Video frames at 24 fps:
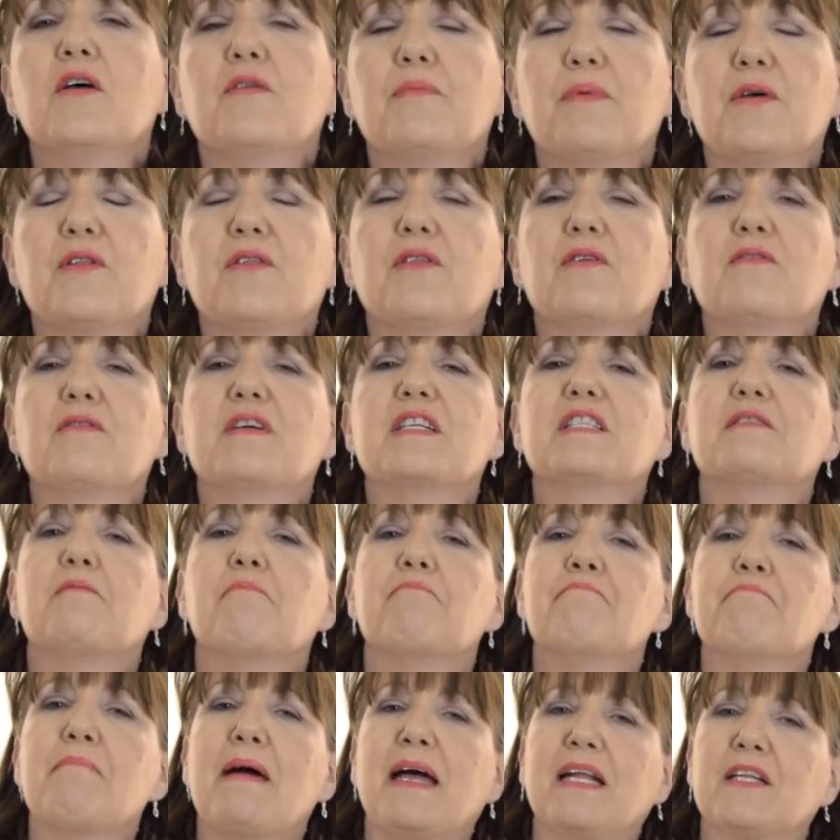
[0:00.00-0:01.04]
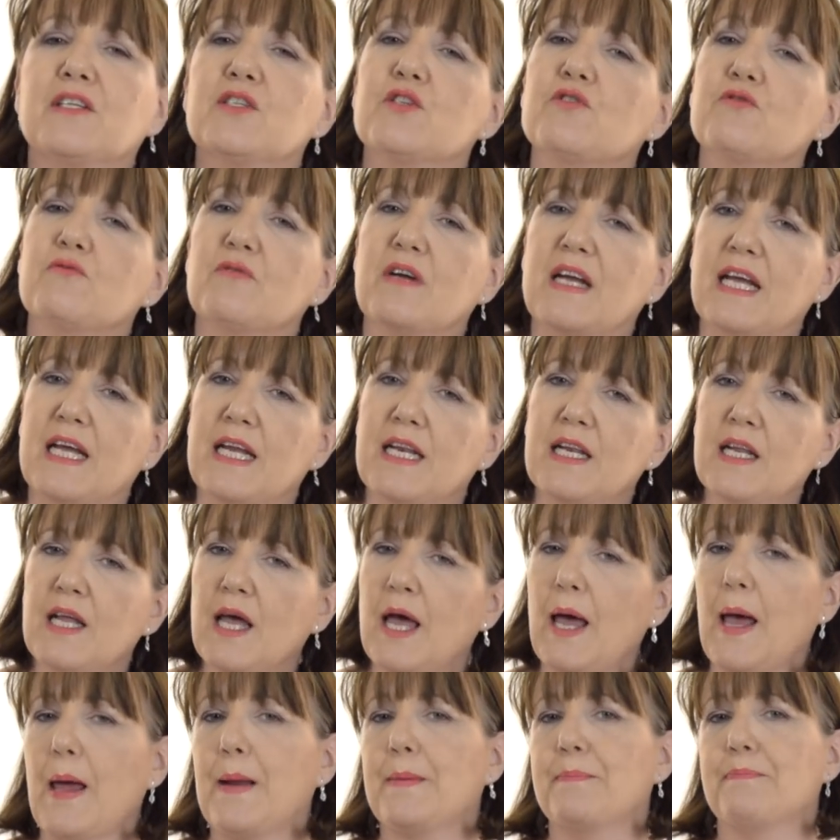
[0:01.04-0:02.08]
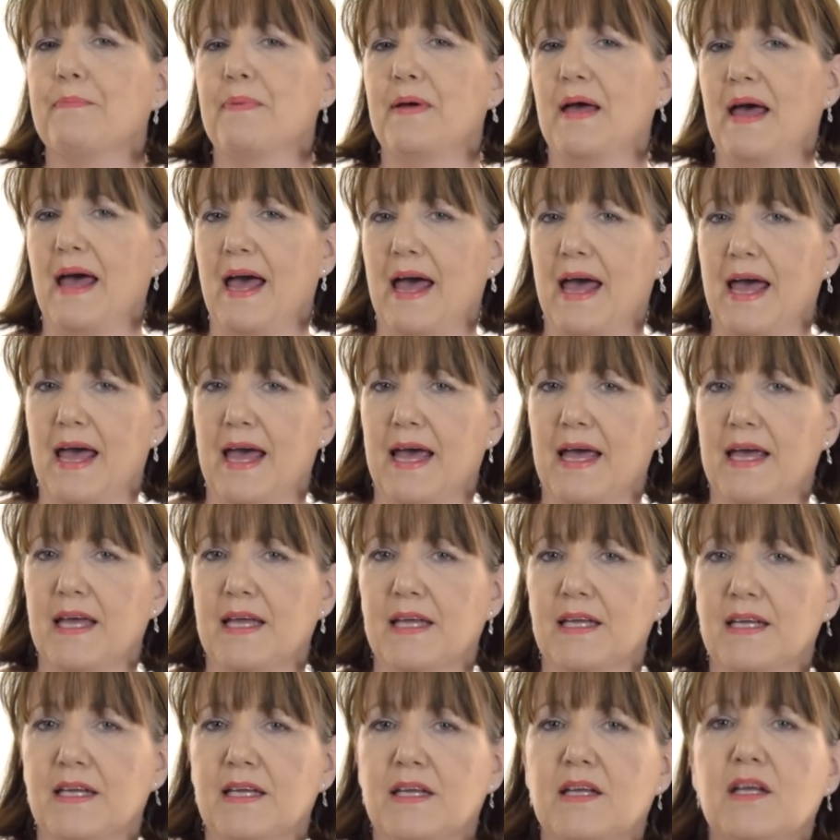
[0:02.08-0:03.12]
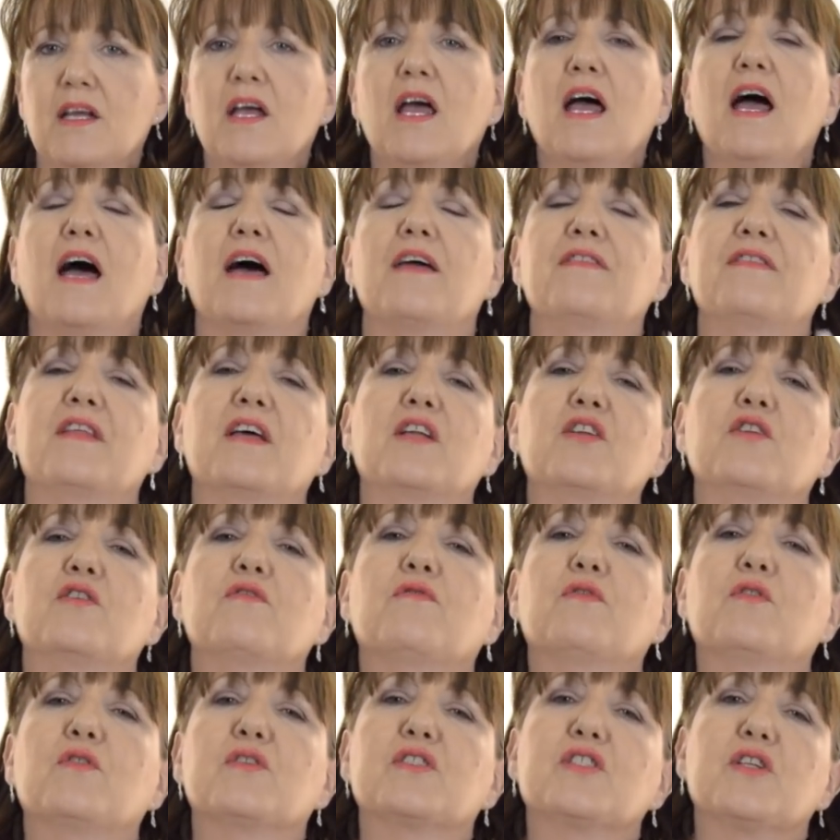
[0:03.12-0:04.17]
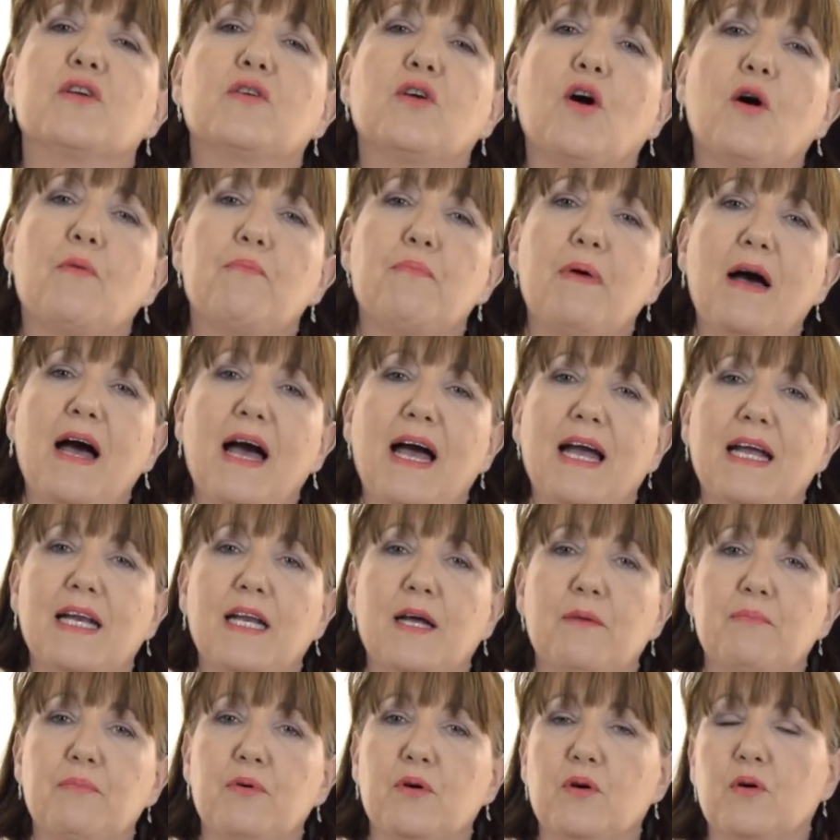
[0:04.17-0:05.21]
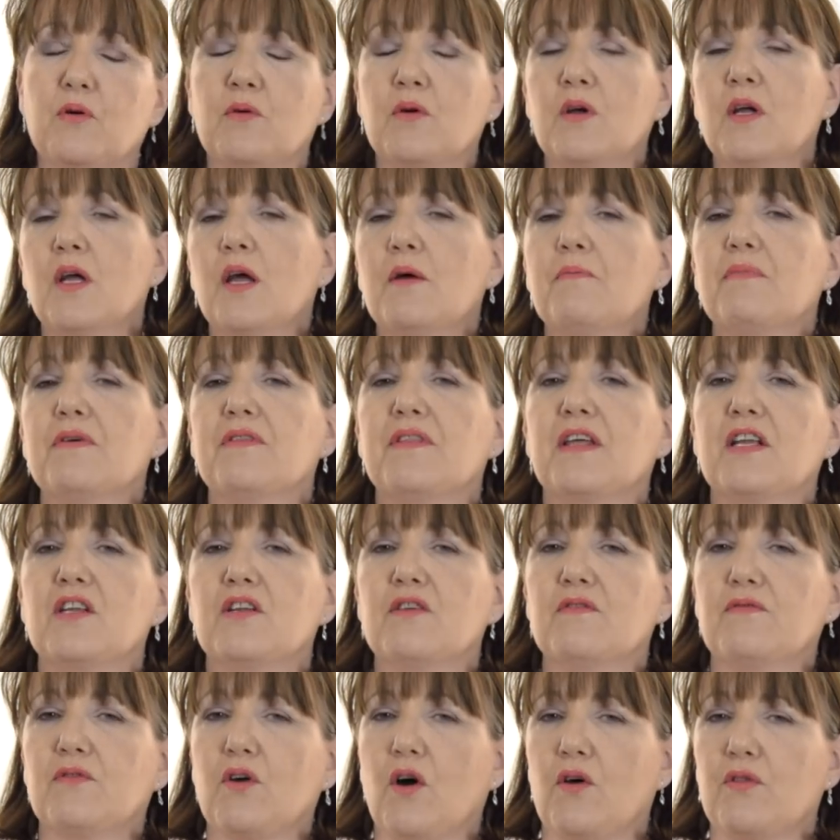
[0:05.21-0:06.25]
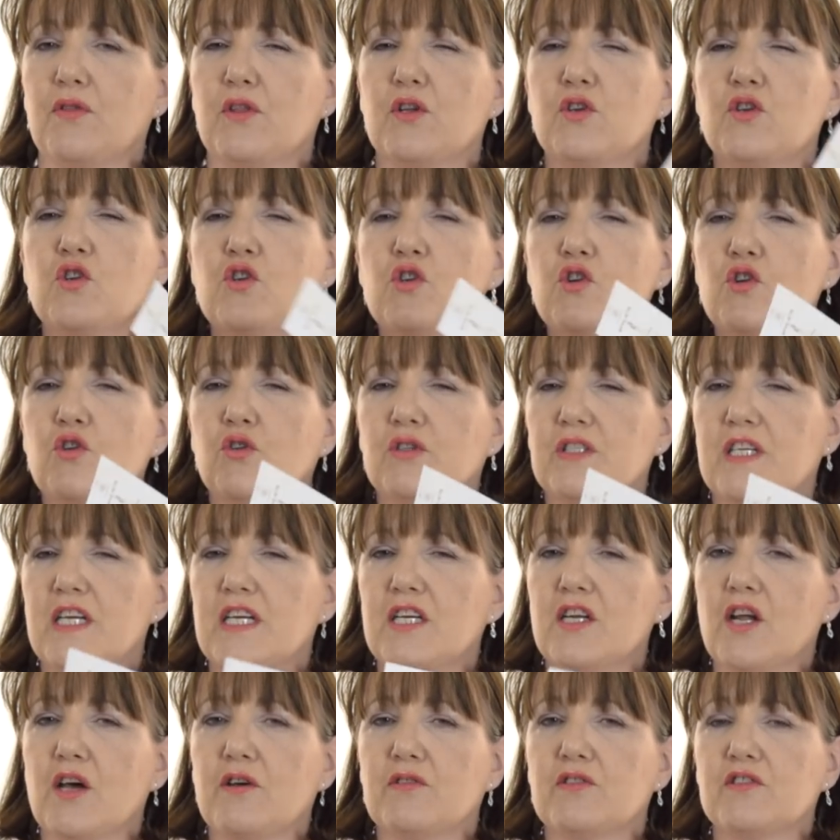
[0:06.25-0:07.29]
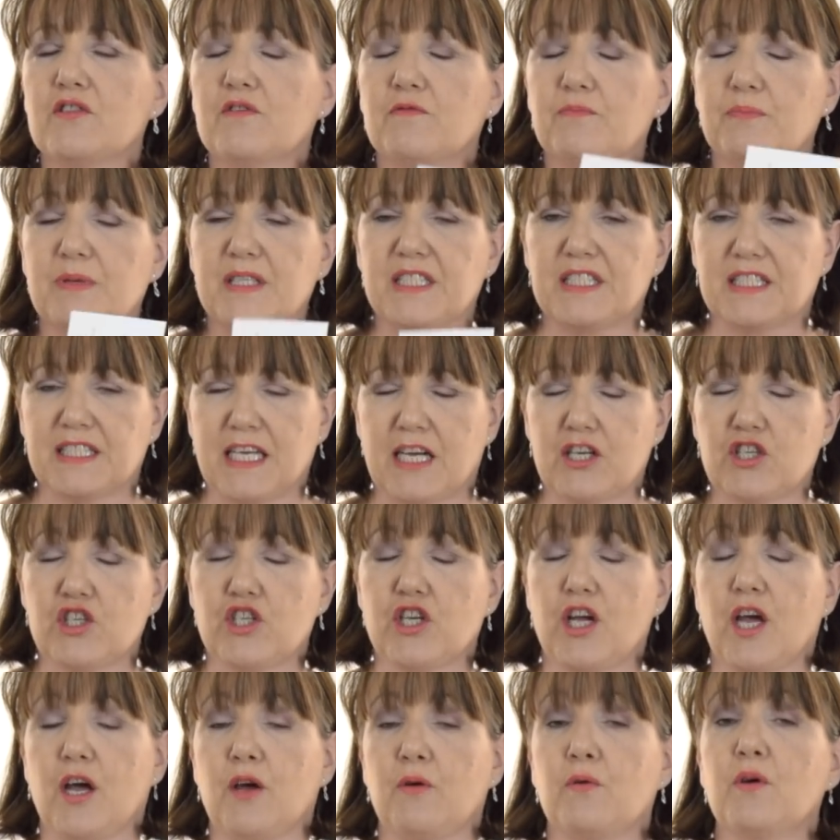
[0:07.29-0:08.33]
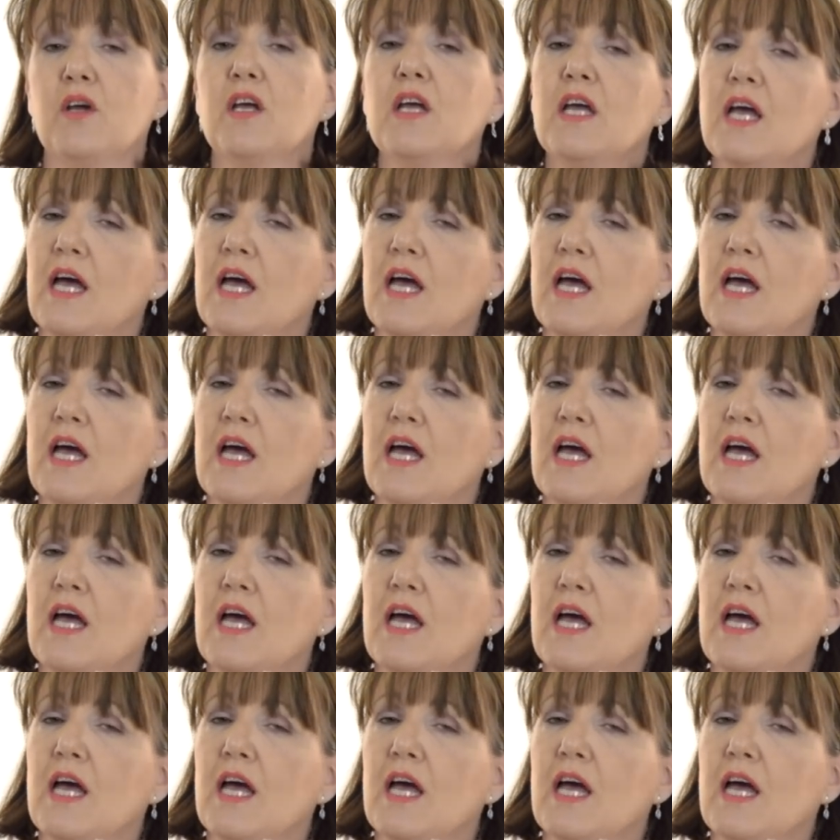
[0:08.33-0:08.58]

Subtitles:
But there is mandarin and pear, and then you've also got pineapple, but then you've got the nutty note of pistachio.